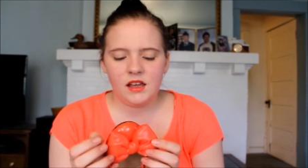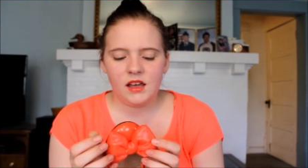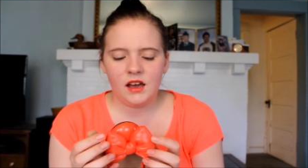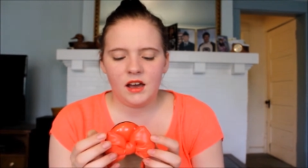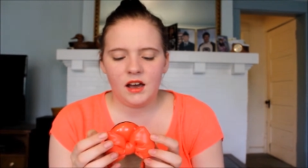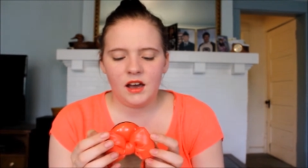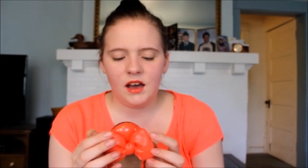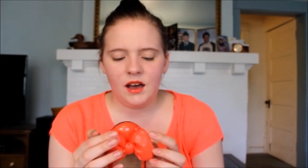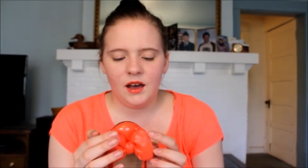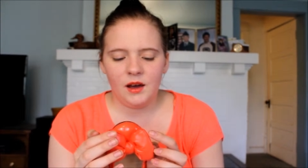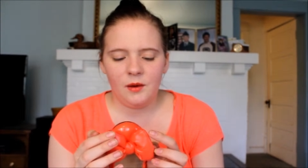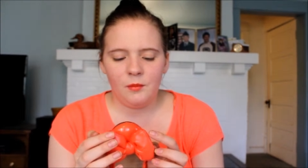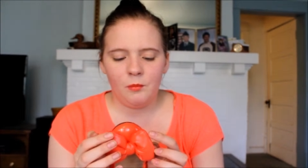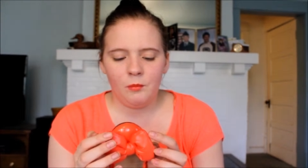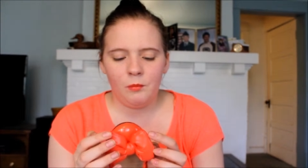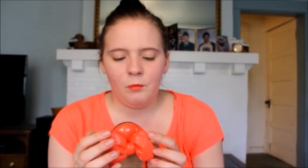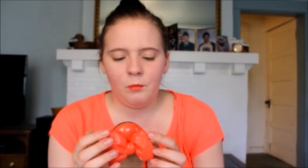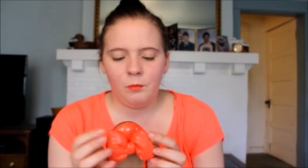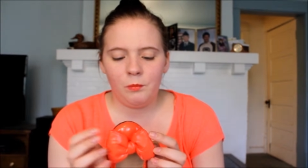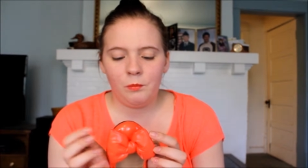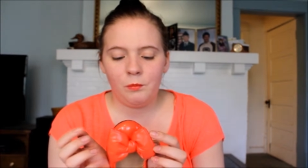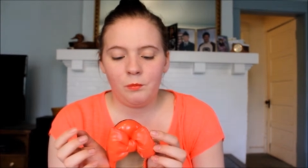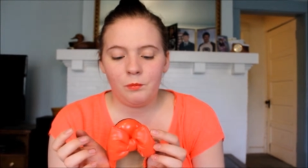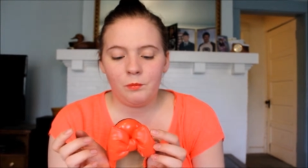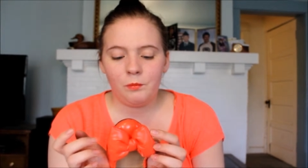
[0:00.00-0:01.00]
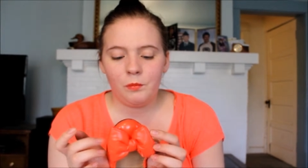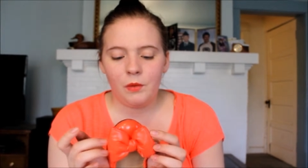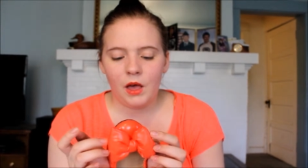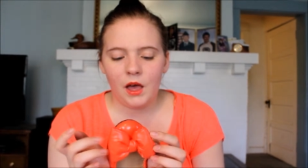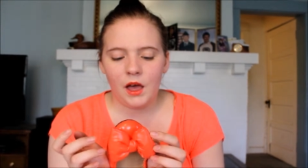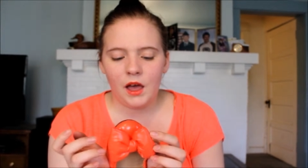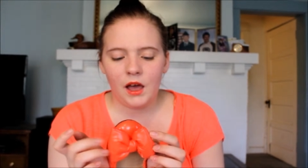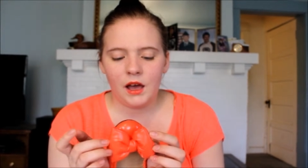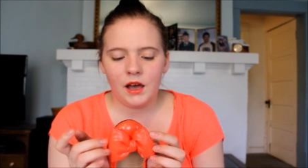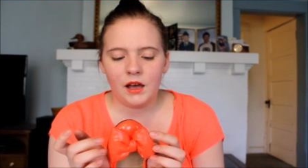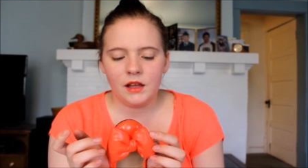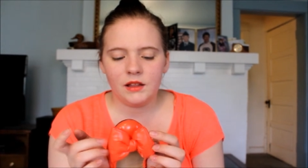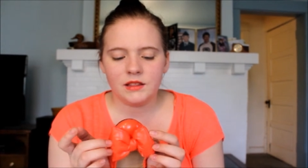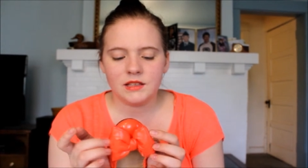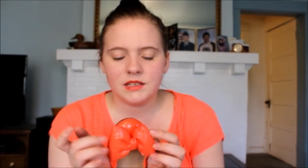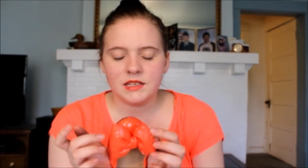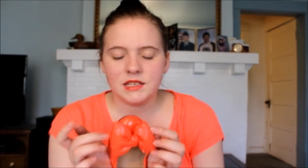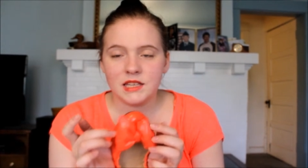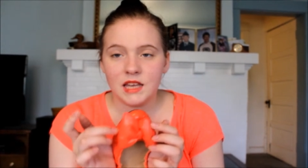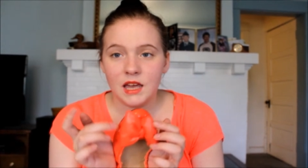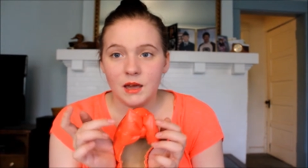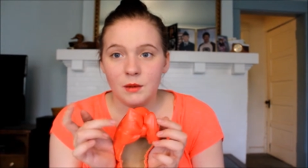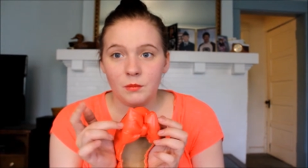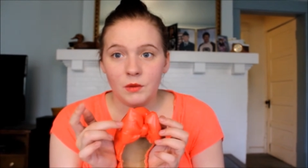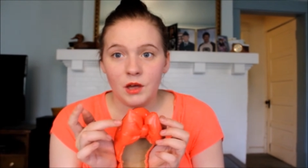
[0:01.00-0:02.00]
uh, a the
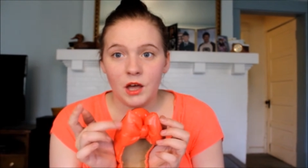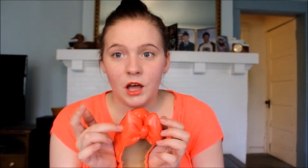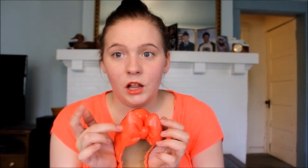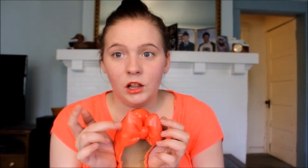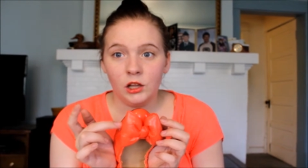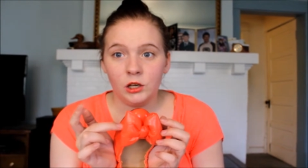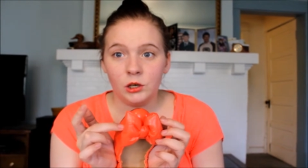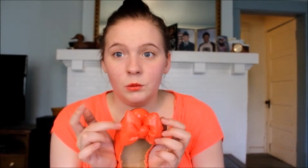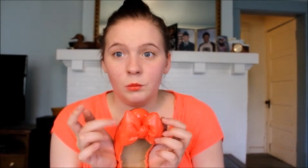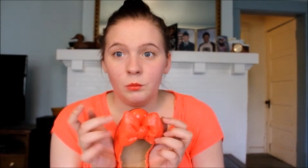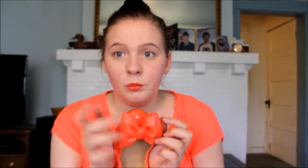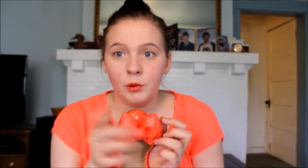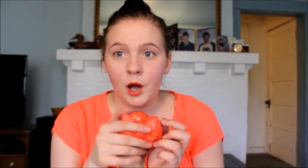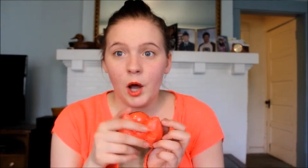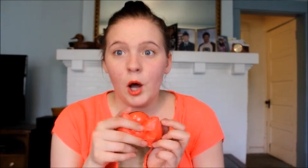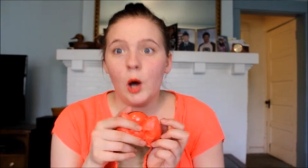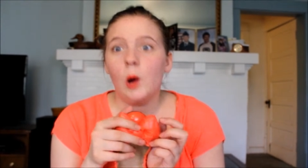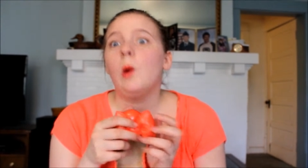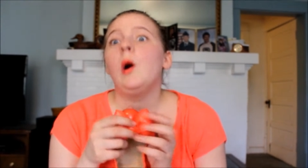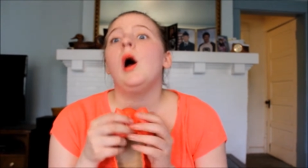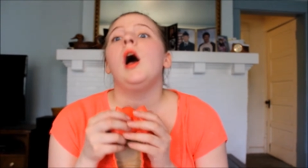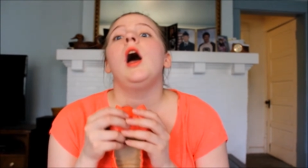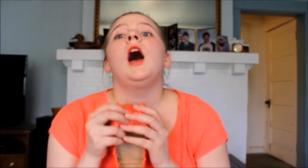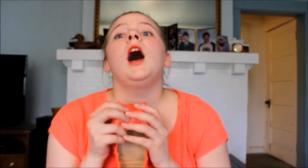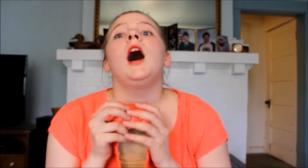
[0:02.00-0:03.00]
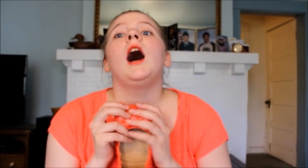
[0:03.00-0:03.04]
same color bow.